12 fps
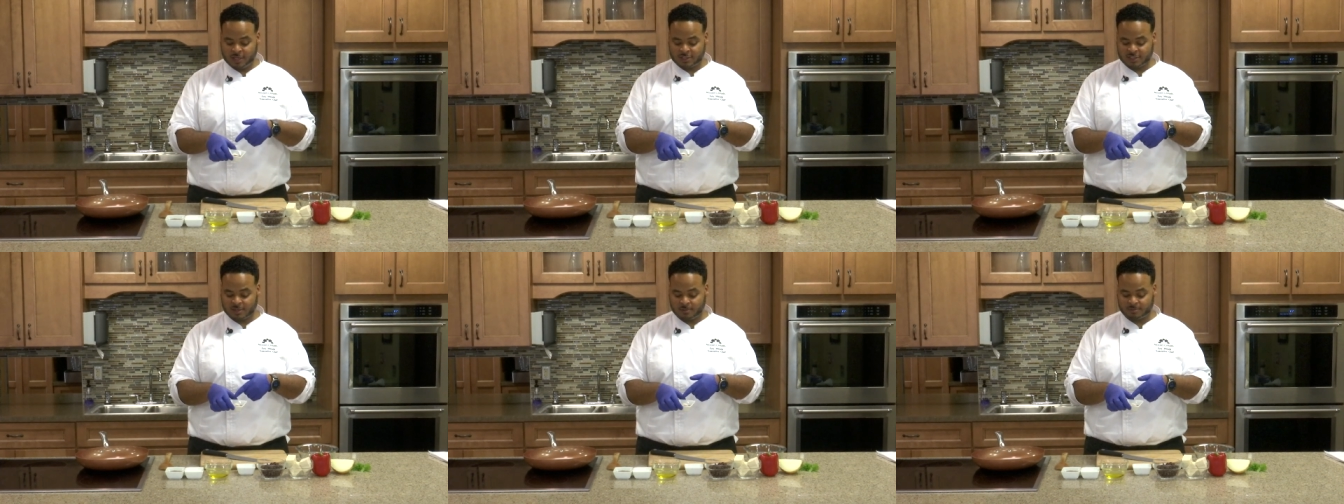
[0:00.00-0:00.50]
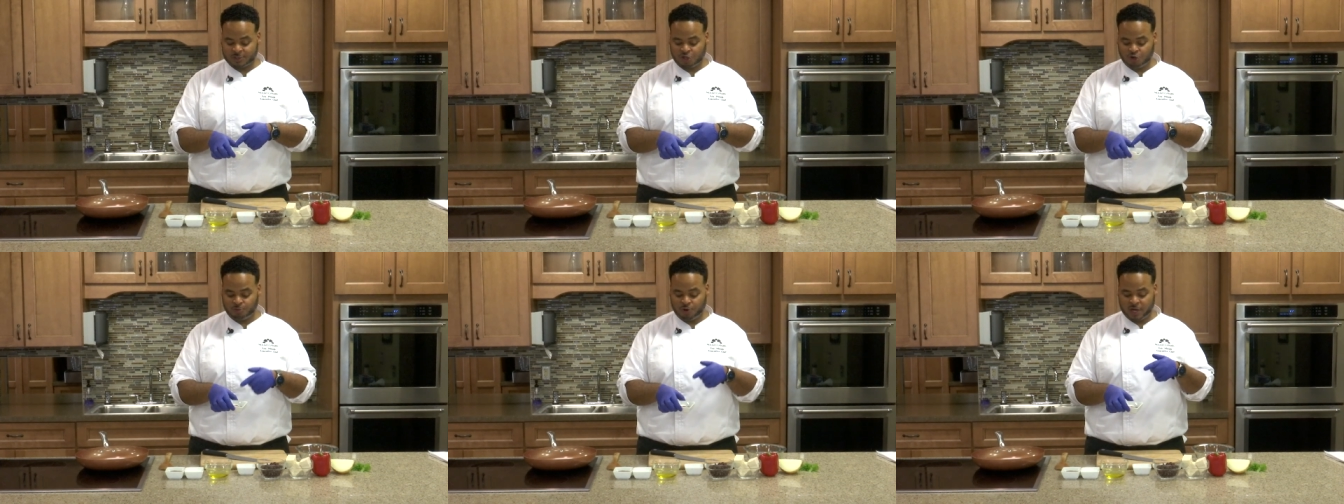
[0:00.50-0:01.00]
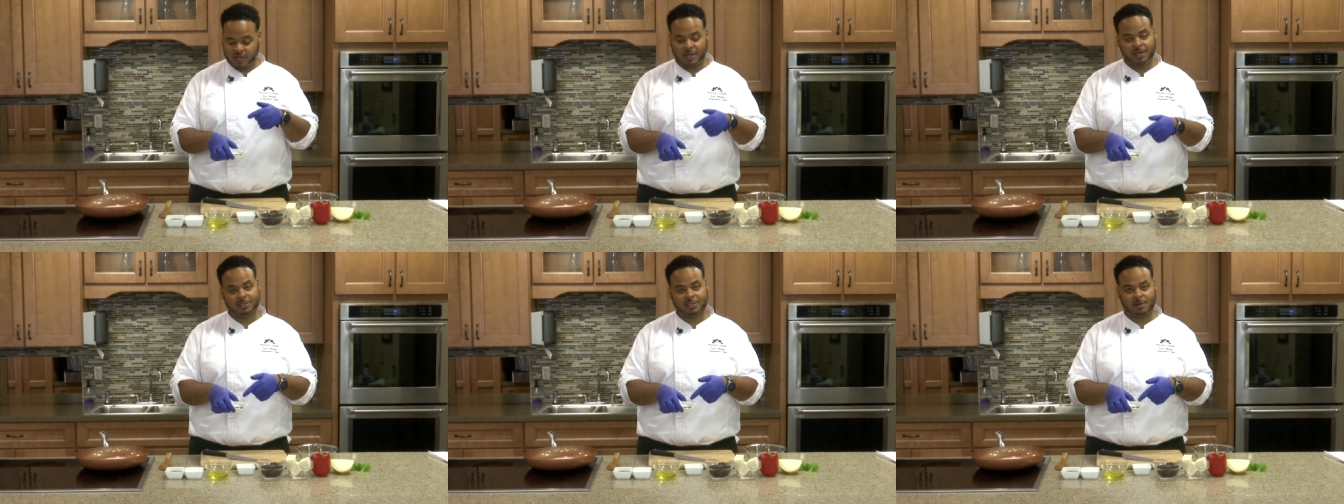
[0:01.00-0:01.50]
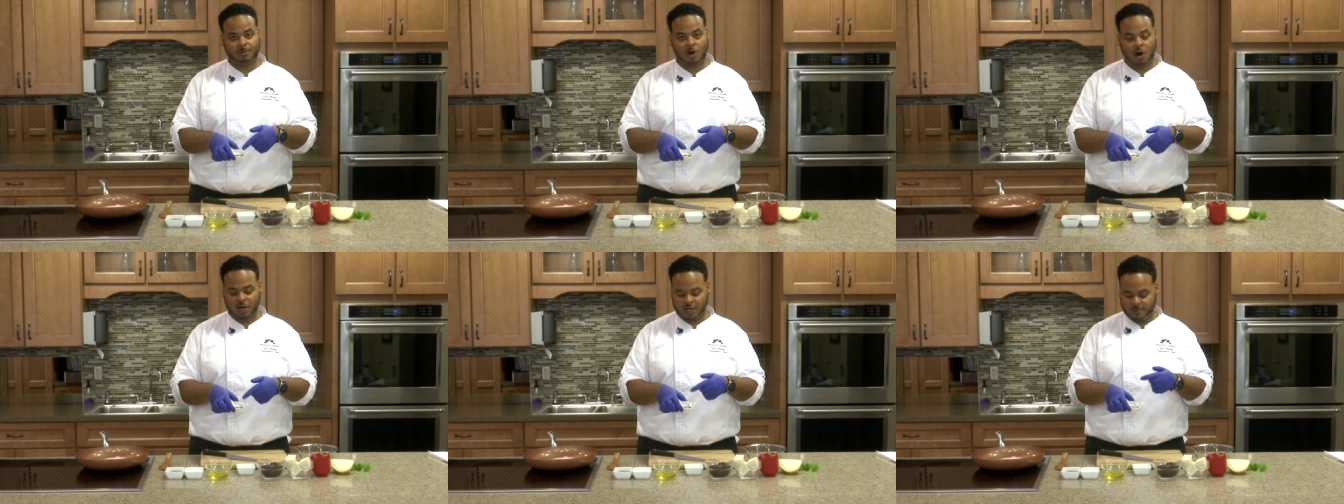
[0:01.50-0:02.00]
some turmeric, some
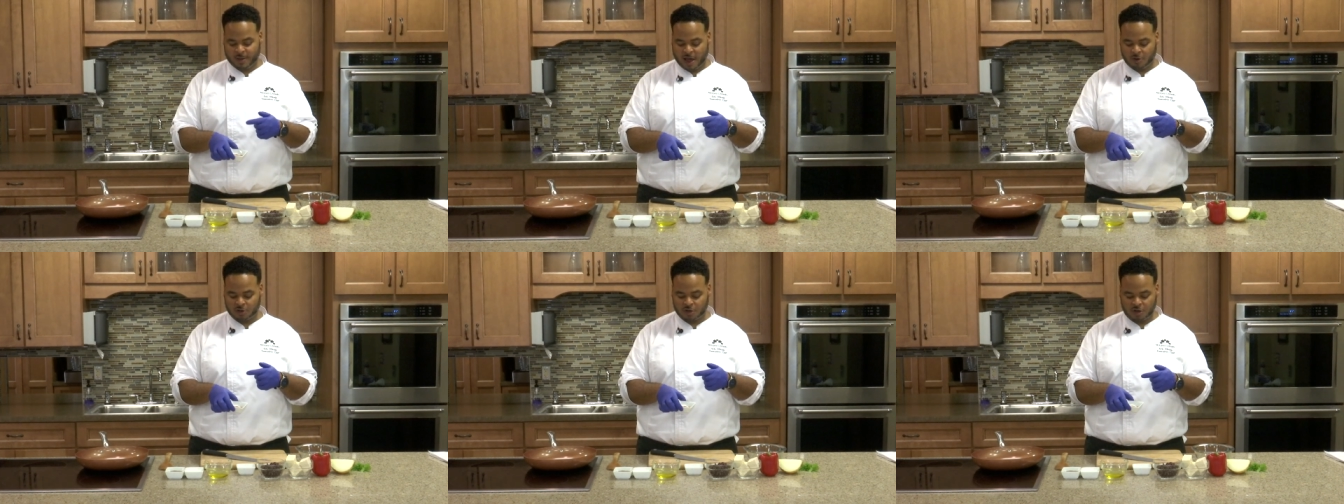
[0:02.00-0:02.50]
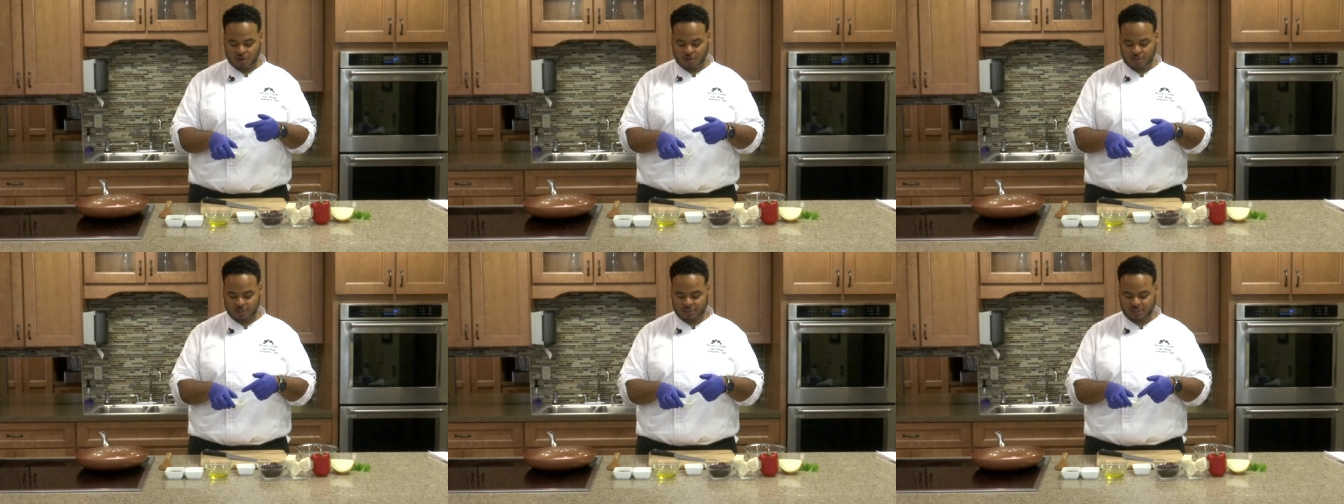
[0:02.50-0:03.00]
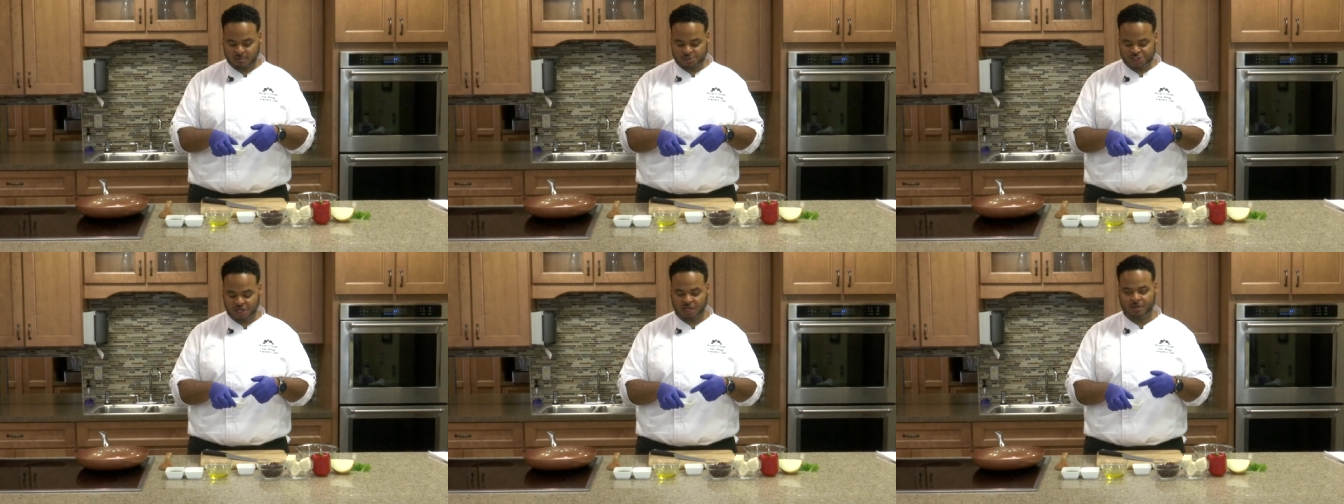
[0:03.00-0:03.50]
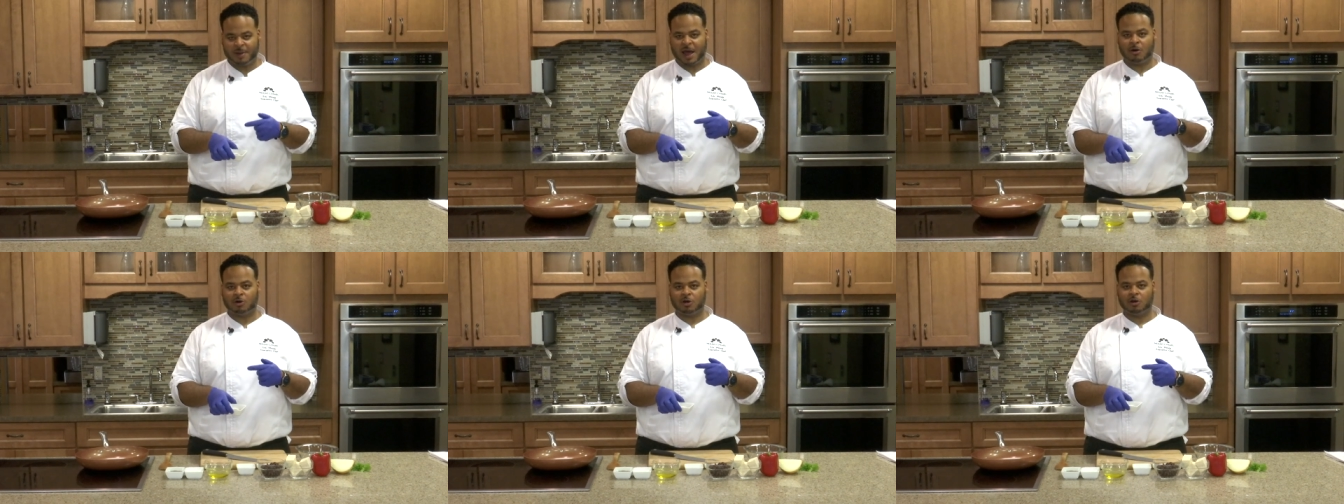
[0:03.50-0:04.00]
garlic powder, some chili
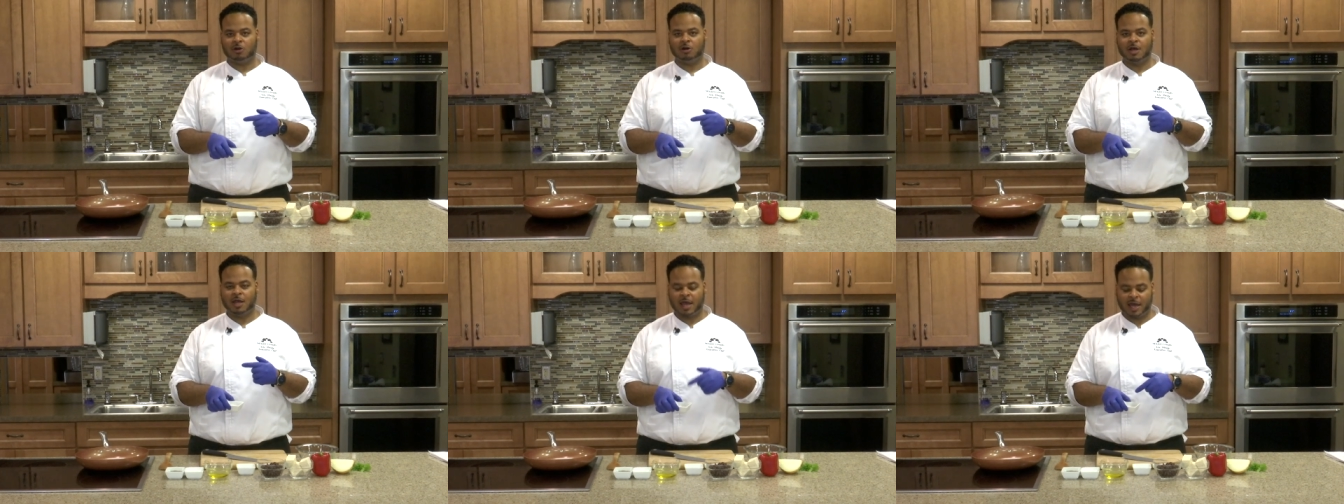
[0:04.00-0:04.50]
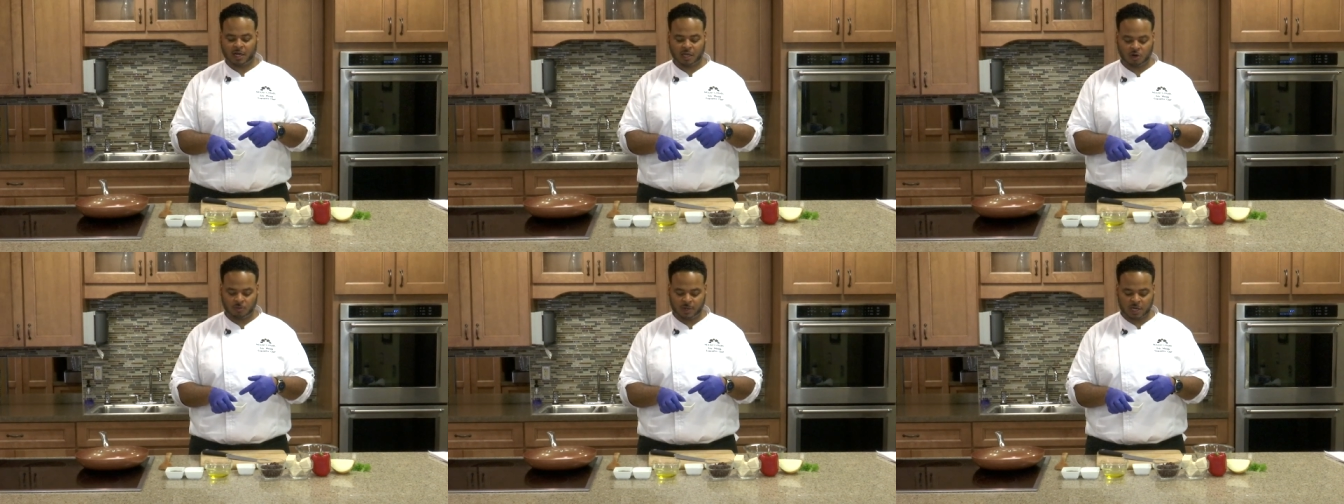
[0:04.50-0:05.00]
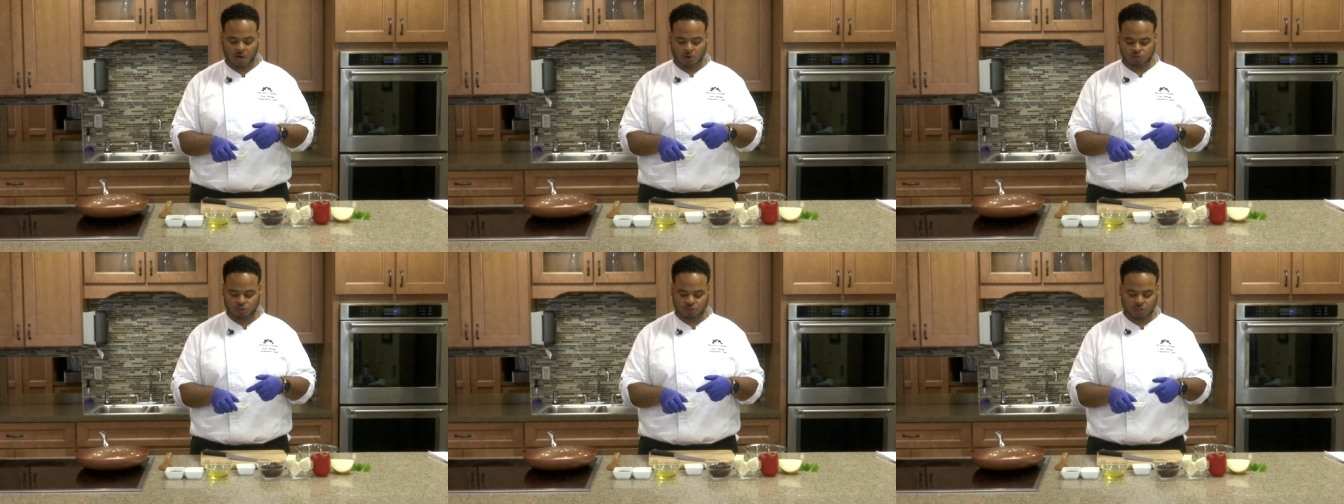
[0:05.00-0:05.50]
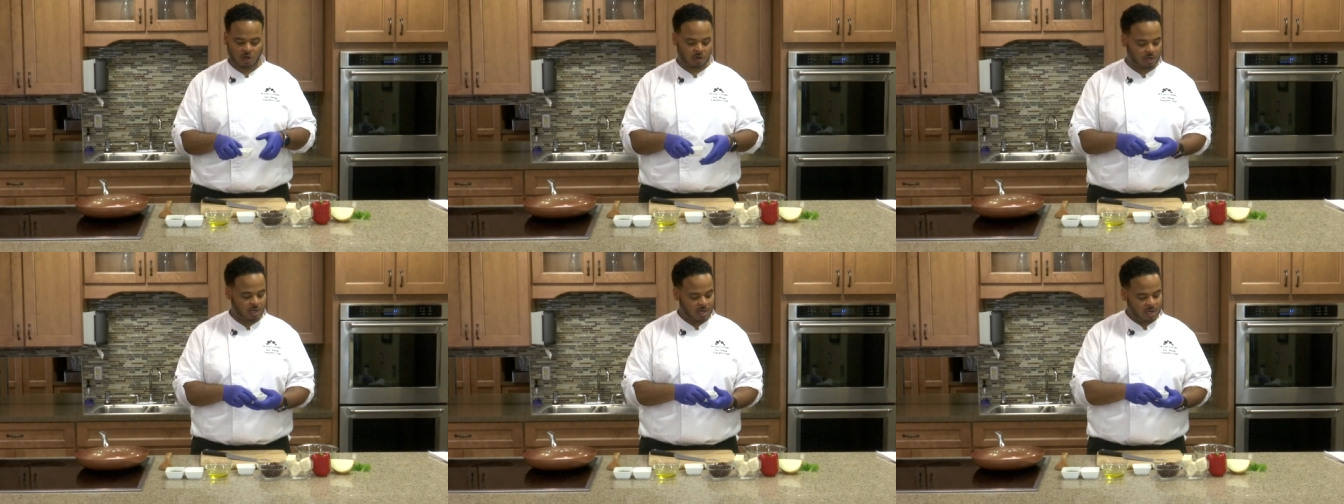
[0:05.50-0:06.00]
powder, and a little bit of kosher salt.